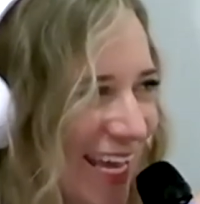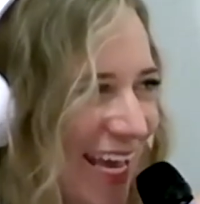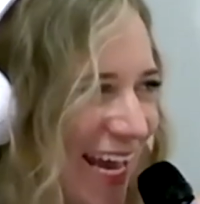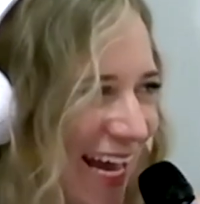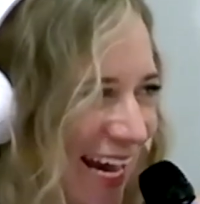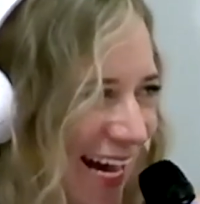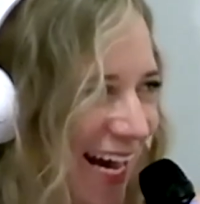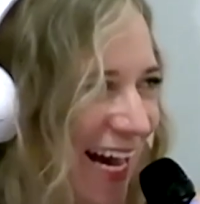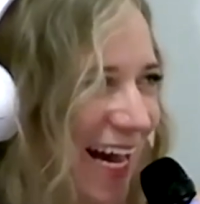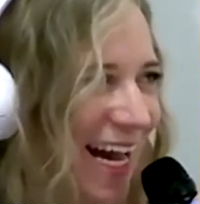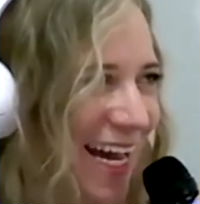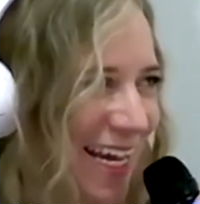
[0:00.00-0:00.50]

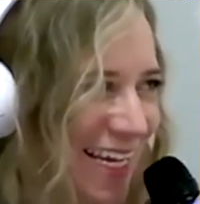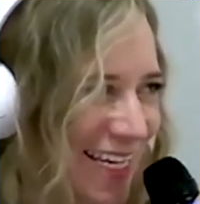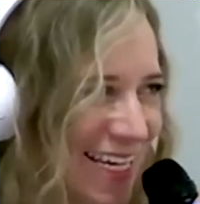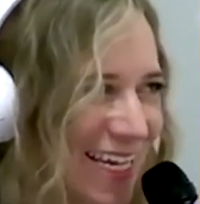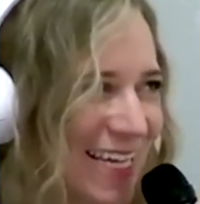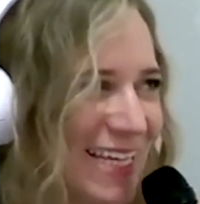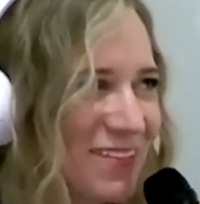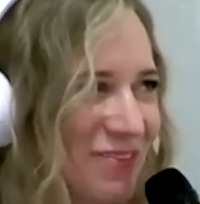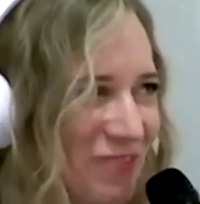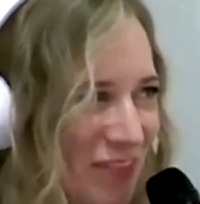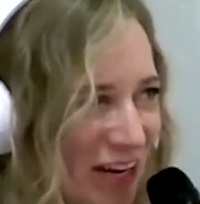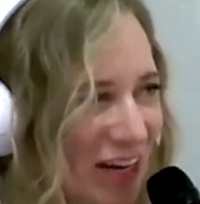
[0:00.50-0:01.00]
Yeah, I
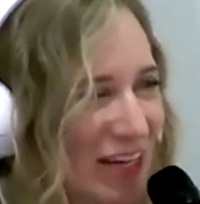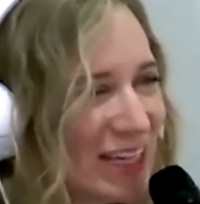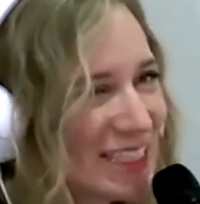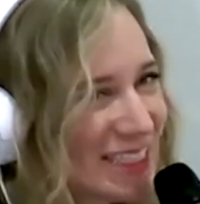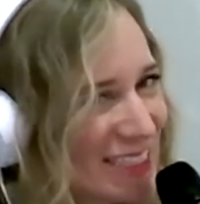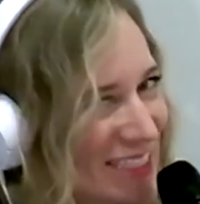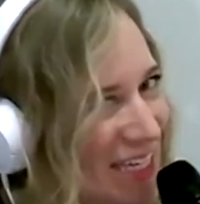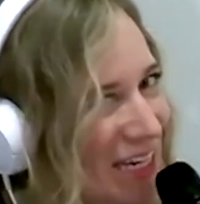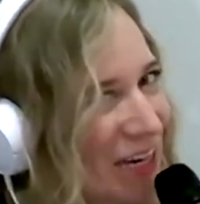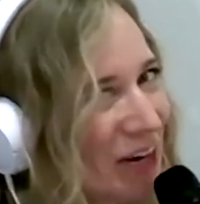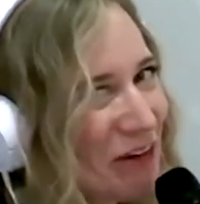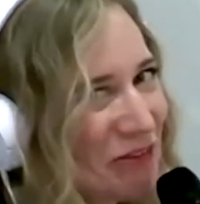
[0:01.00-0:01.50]
get very
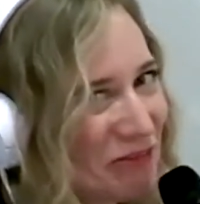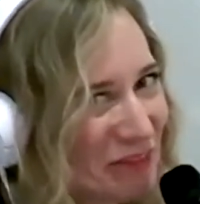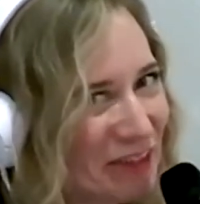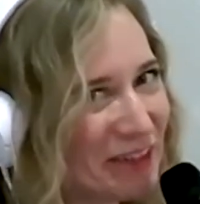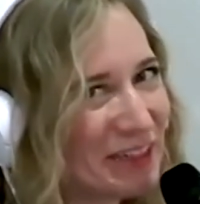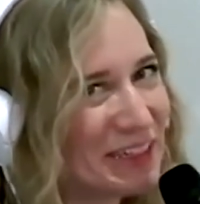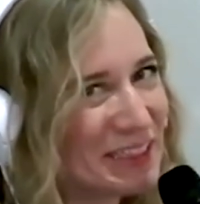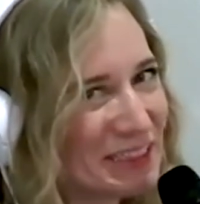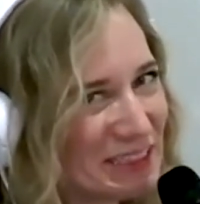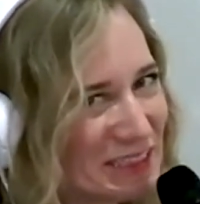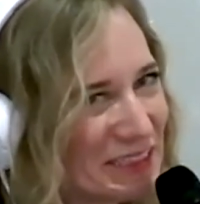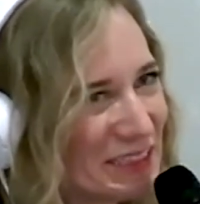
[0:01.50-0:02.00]
scared
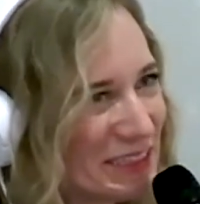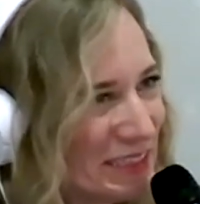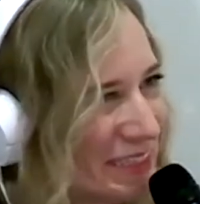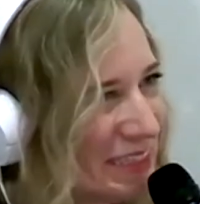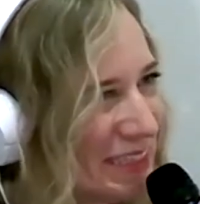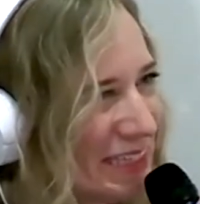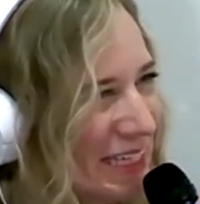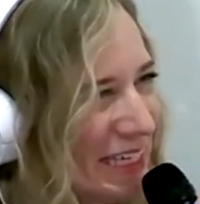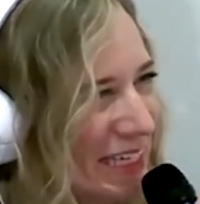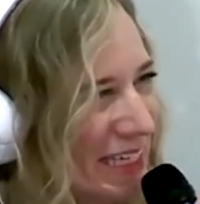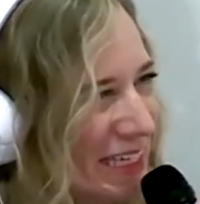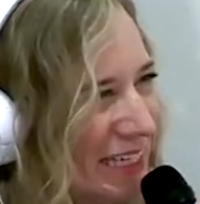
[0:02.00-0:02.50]
very
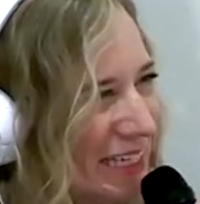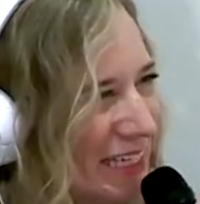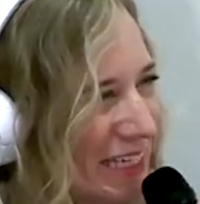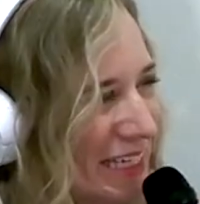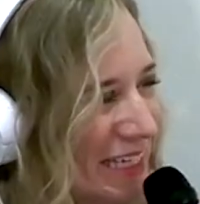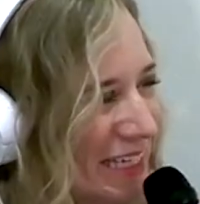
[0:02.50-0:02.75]
easily.